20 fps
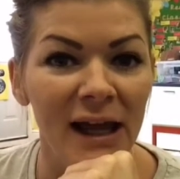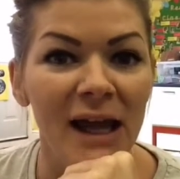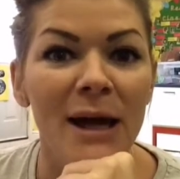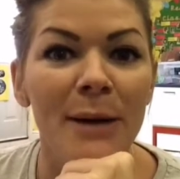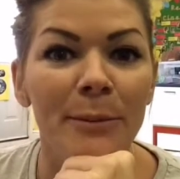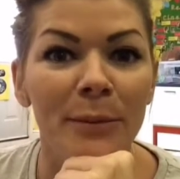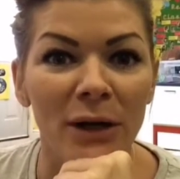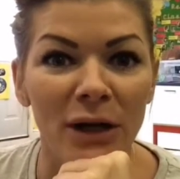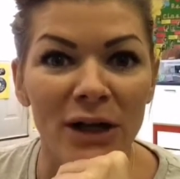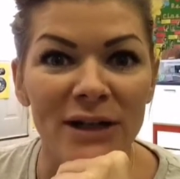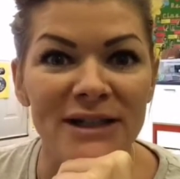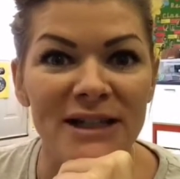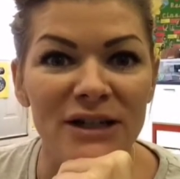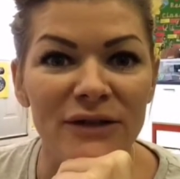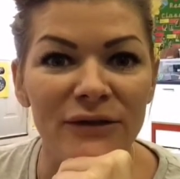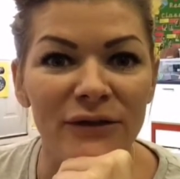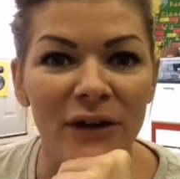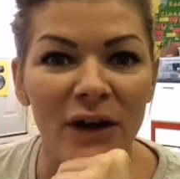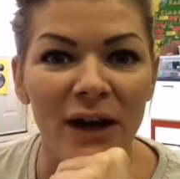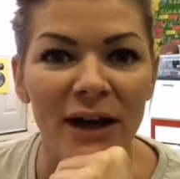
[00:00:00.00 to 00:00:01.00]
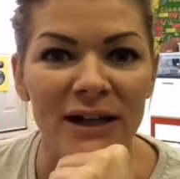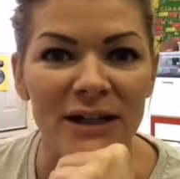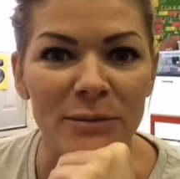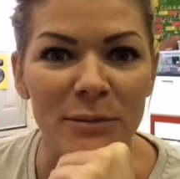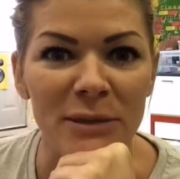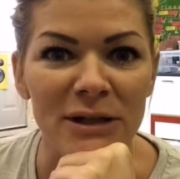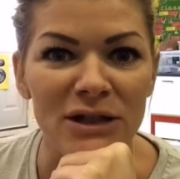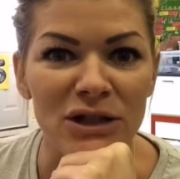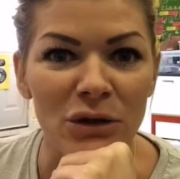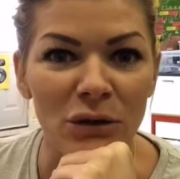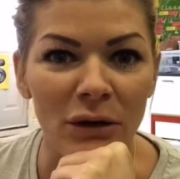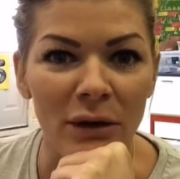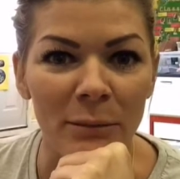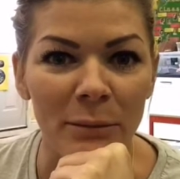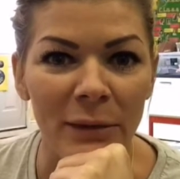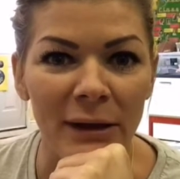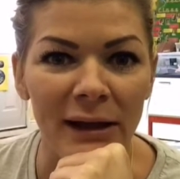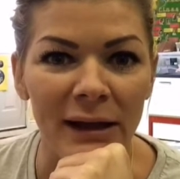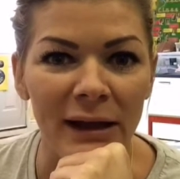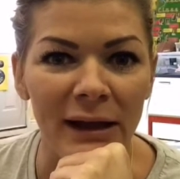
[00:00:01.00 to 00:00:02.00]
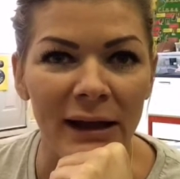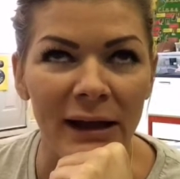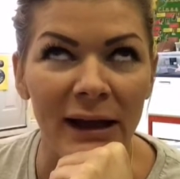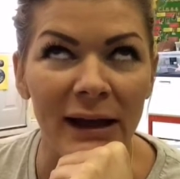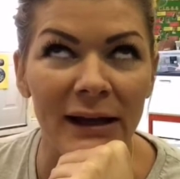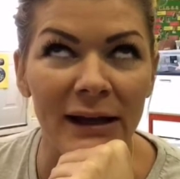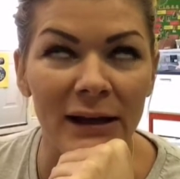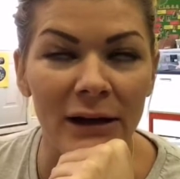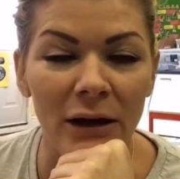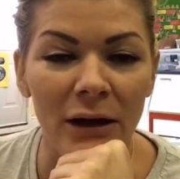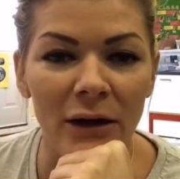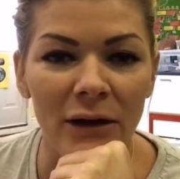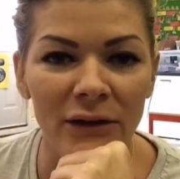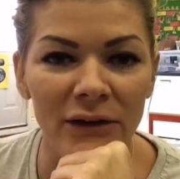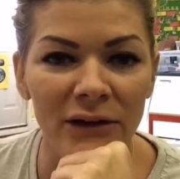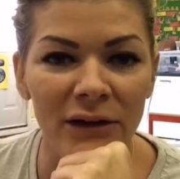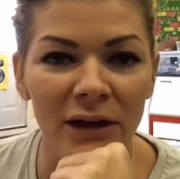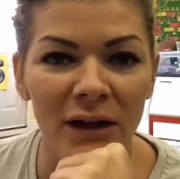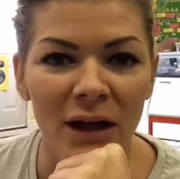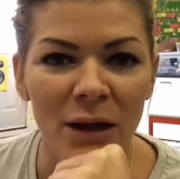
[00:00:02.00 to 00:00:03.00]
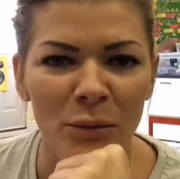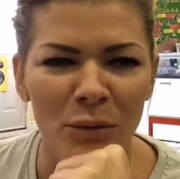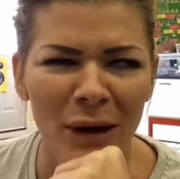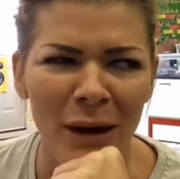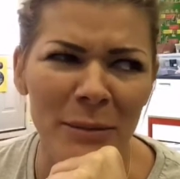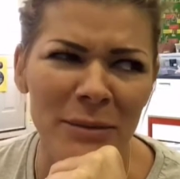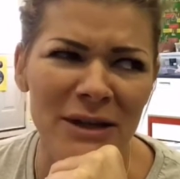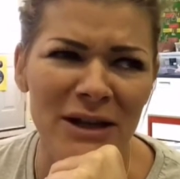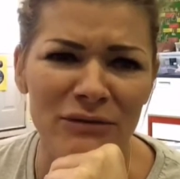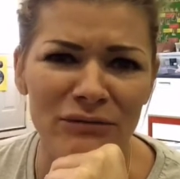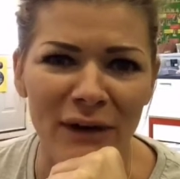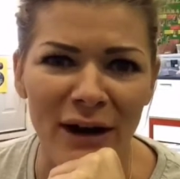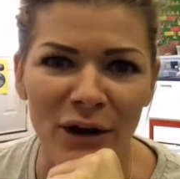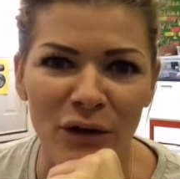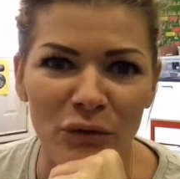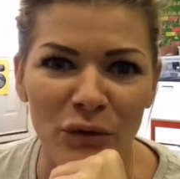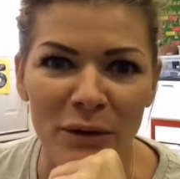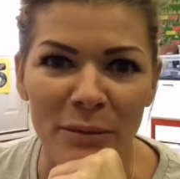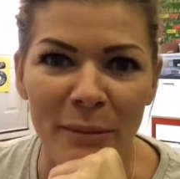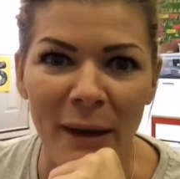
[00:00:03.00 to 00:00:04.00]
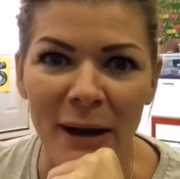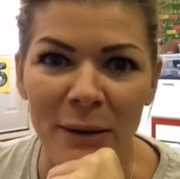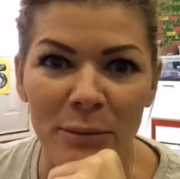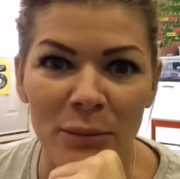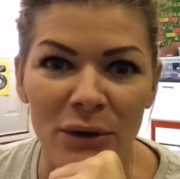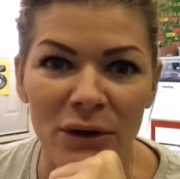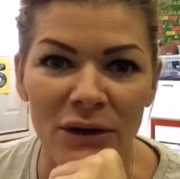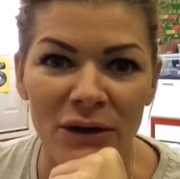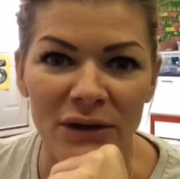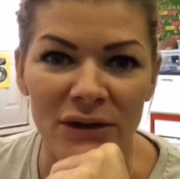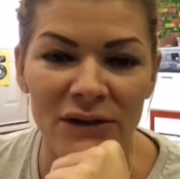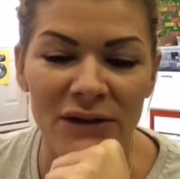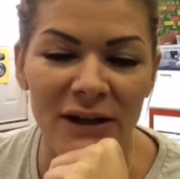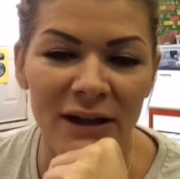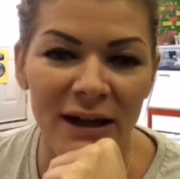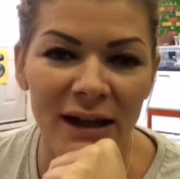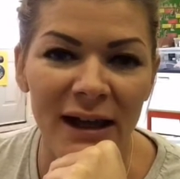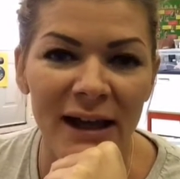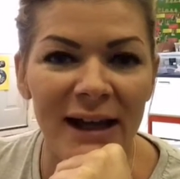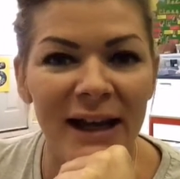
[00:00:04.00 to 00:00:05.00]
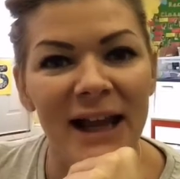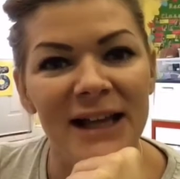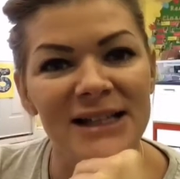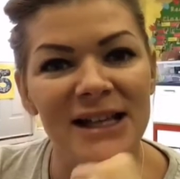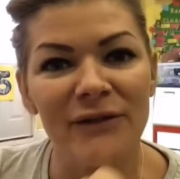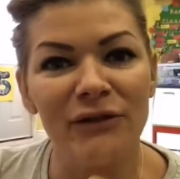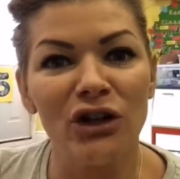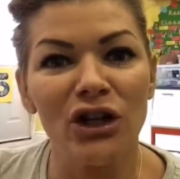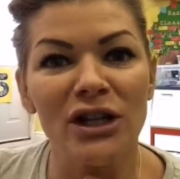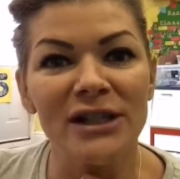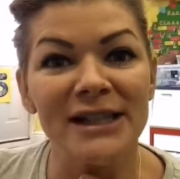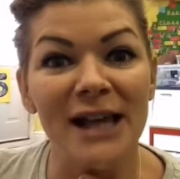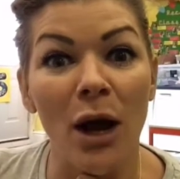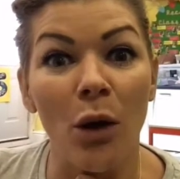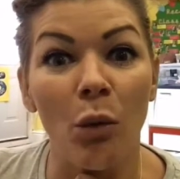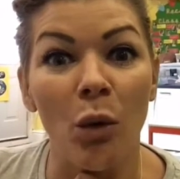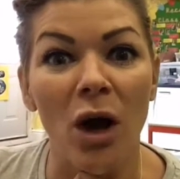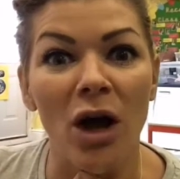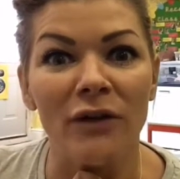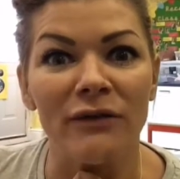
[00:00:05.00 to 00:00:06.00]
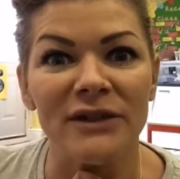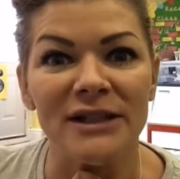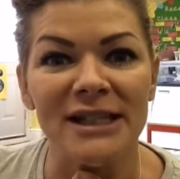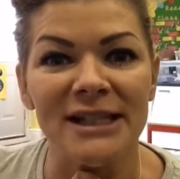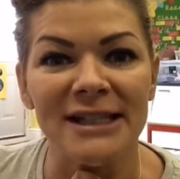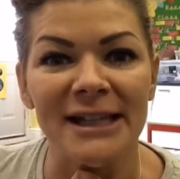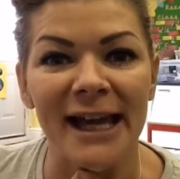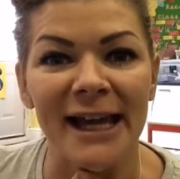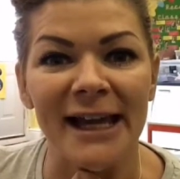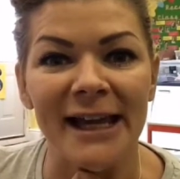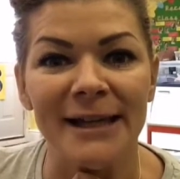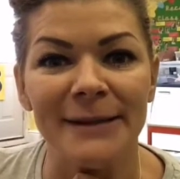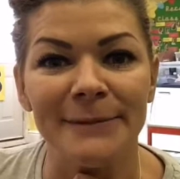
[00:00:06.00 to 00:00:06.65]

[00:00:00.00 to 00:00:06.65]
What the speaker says: But I did find Mr. Grumpy at last. Perhaps he ran off with Bagpuss. Let's have a look at our work for today.